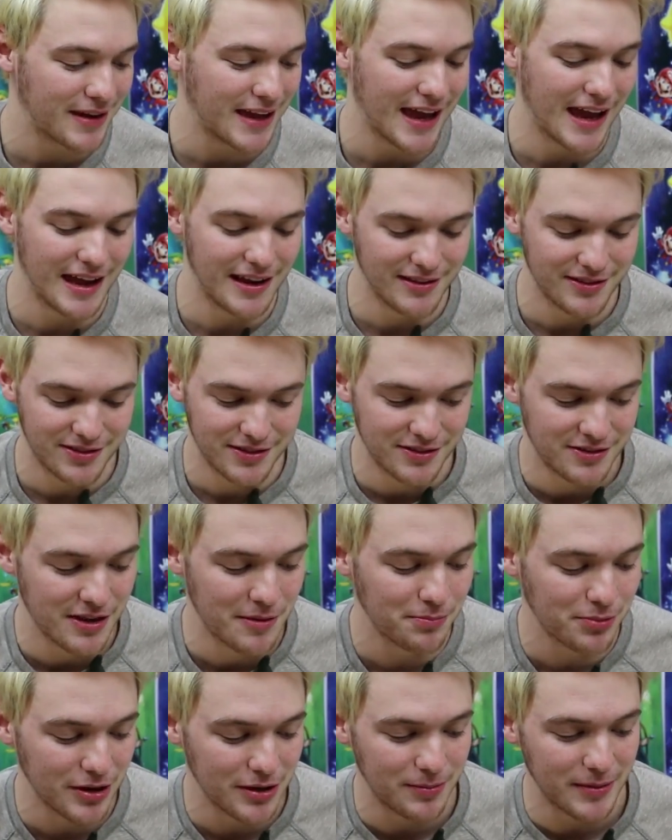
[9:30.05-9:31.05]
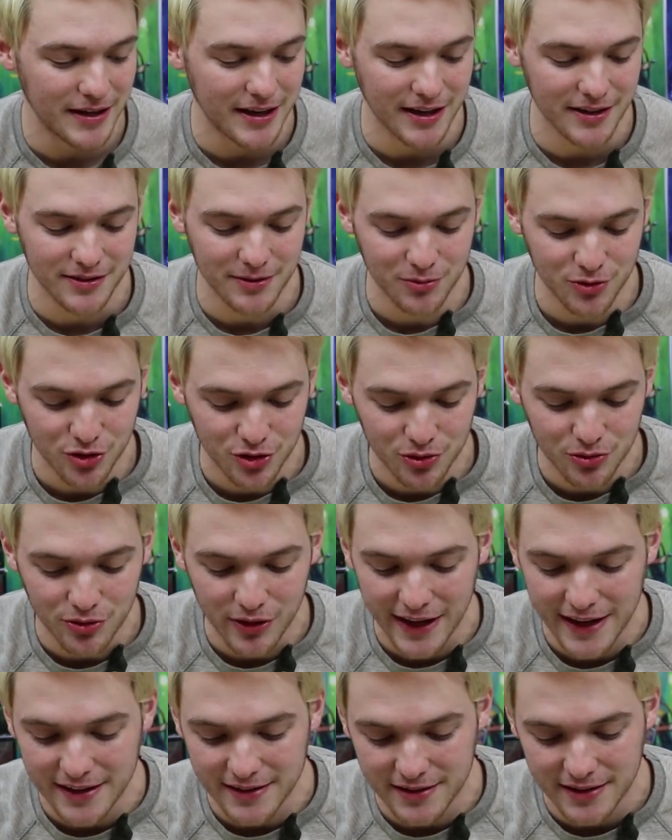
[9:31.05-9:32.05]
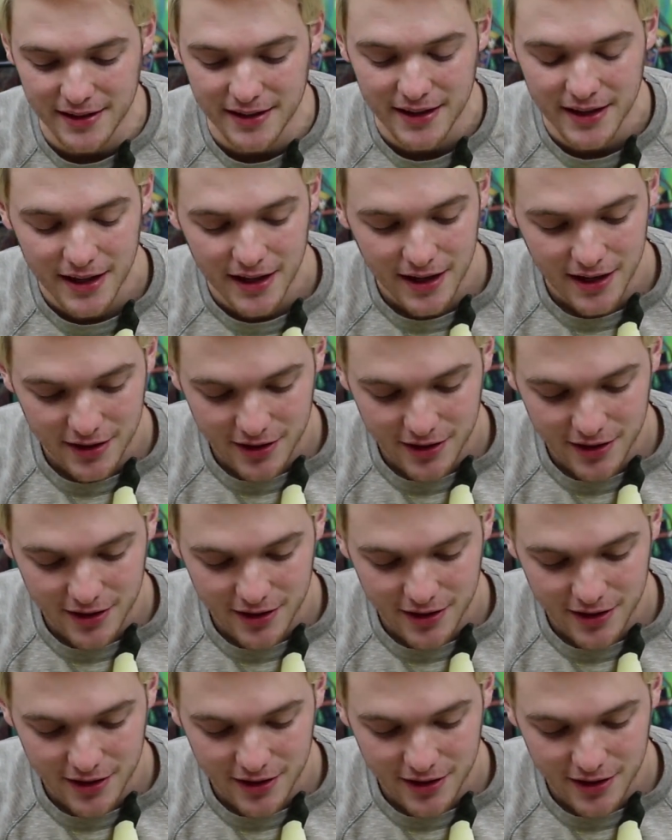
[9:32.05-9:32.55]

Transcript: case simply because I'm too lazy